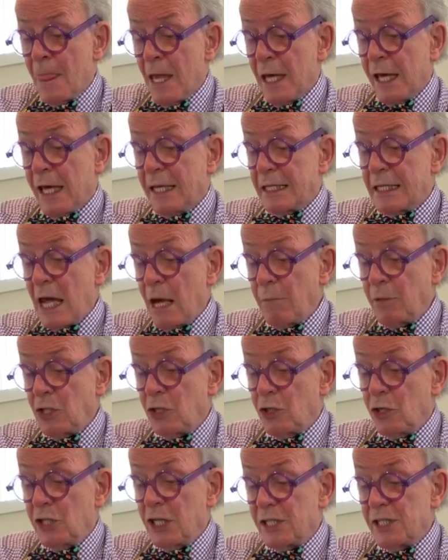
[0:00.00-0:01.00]
attempt
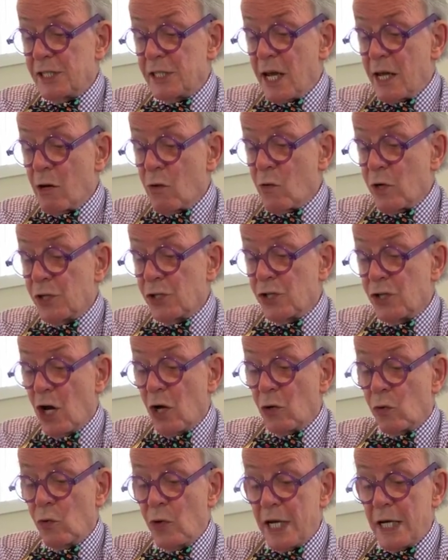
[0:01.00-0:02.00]
to distinguish
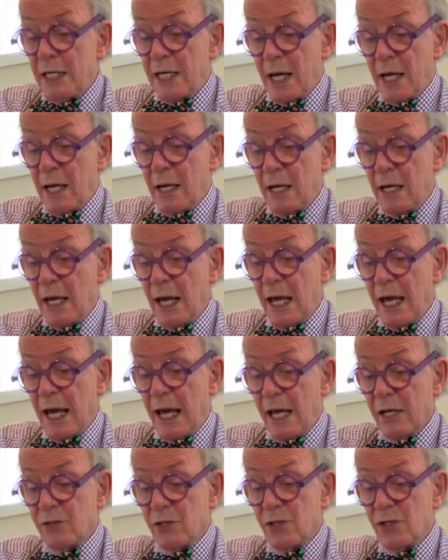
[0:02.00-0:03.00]
reading
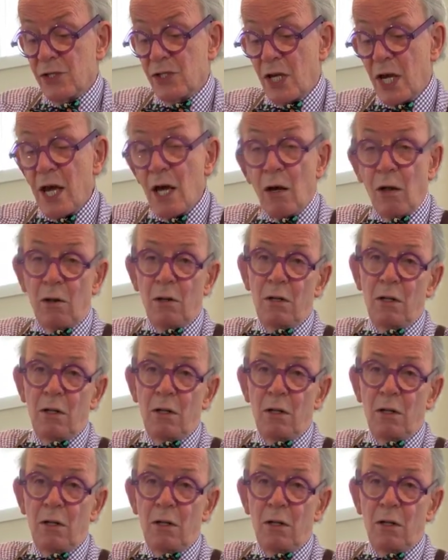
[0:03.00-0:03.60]
as a skill